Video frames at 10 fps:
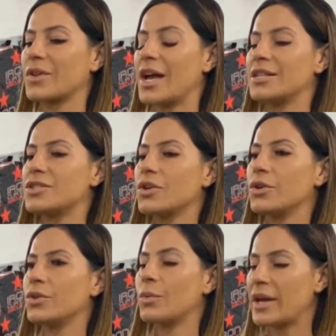and
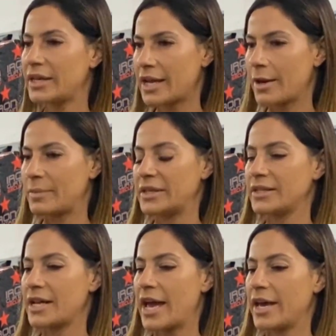so the weigh-in
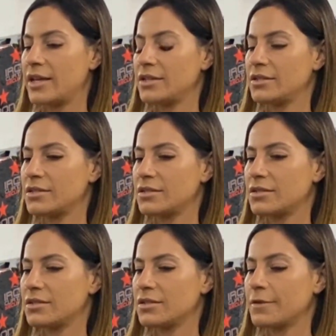happened, and
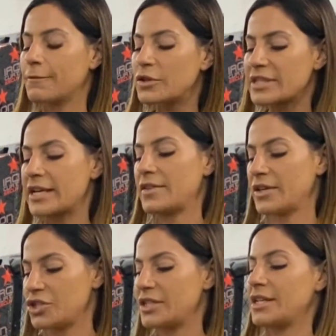the first kind of
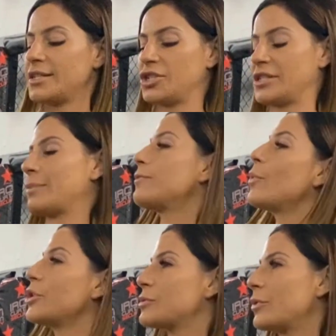thing she did is she stepped
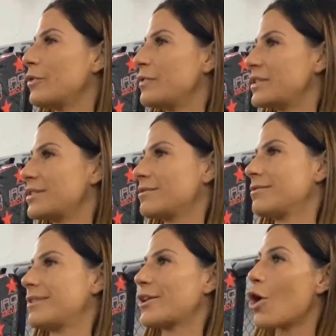forward and she put her fist
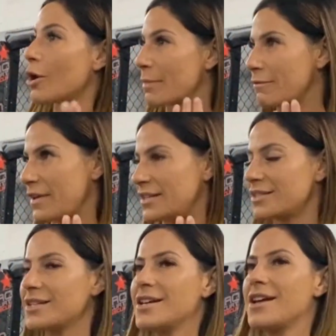like on my face.
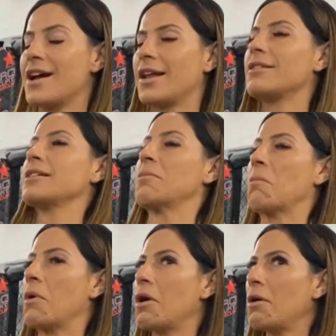Mm-hmm. And I was like,
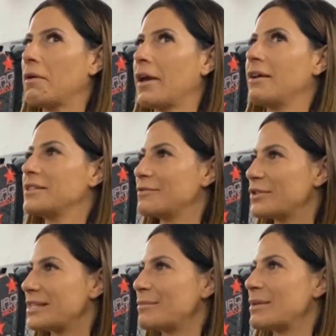oh, okay, that's the
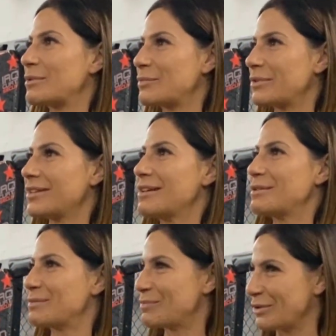first time that's someone's put,
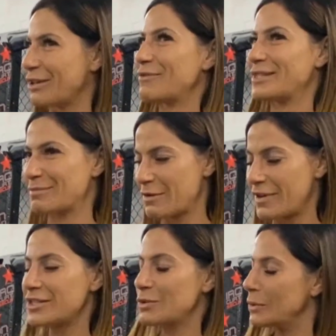put their fist on my
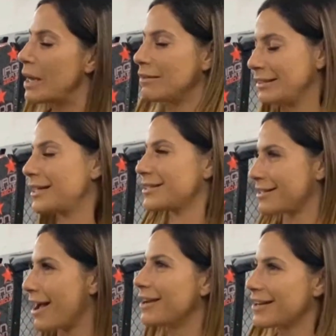face. Cool, I'll let that
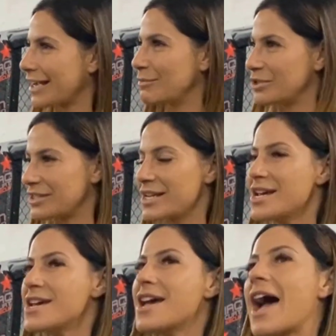slide. Like, I'm just,
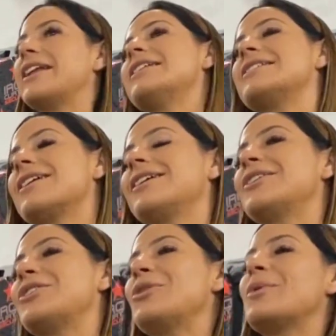and it,
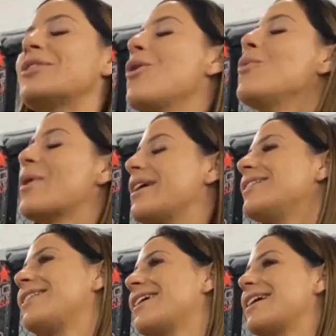you know what, the whole weigh in
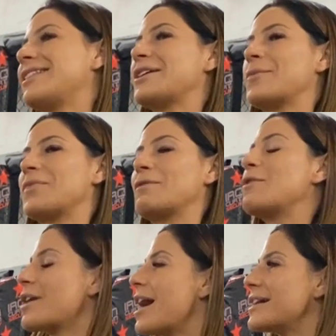thing, I think
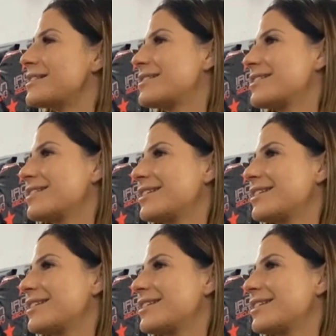for guys,